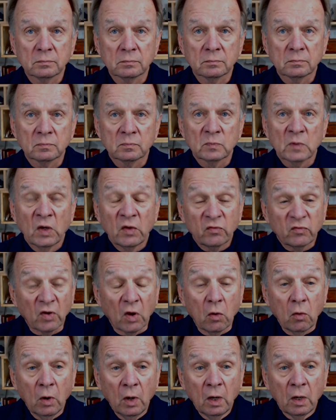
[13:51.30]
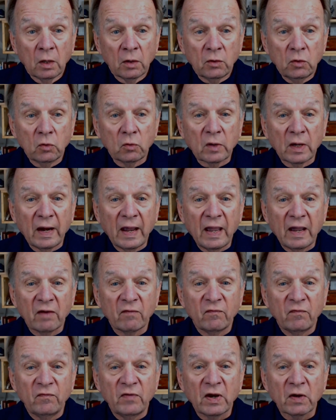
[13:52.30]
So you can have
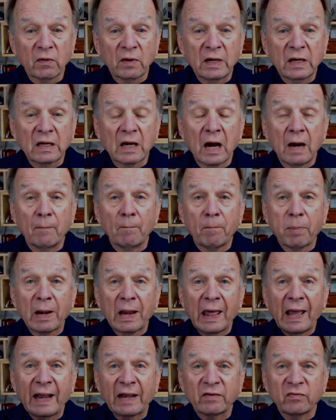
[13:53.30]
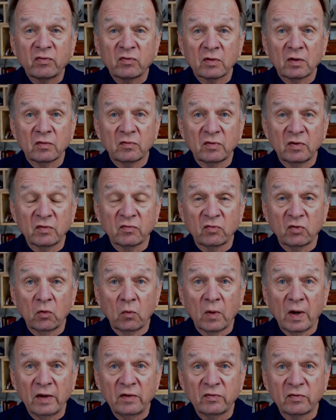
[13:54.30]
very complex
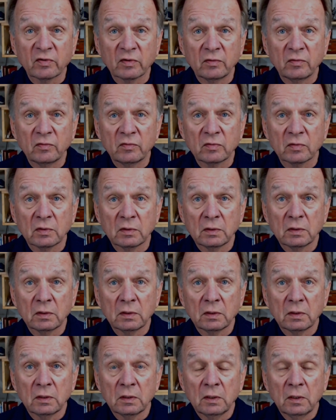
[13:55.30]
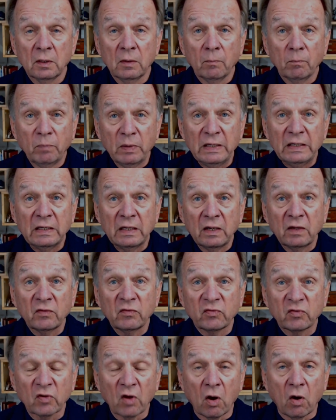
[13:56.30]
situations being
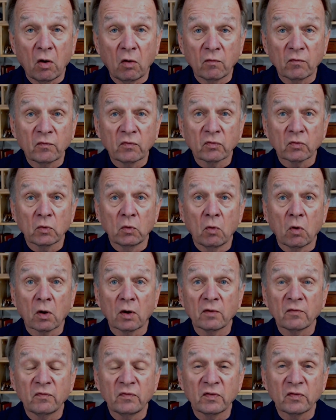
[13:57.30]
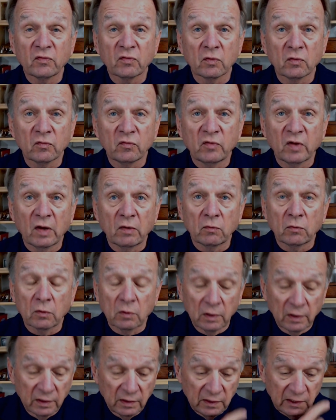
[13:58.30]
solved through artificial general
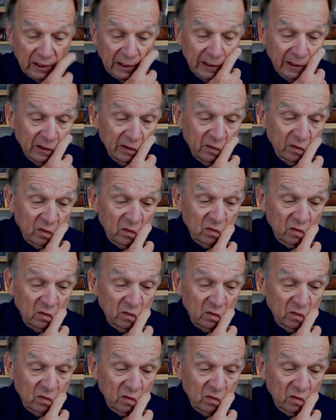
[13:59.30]
intelligence.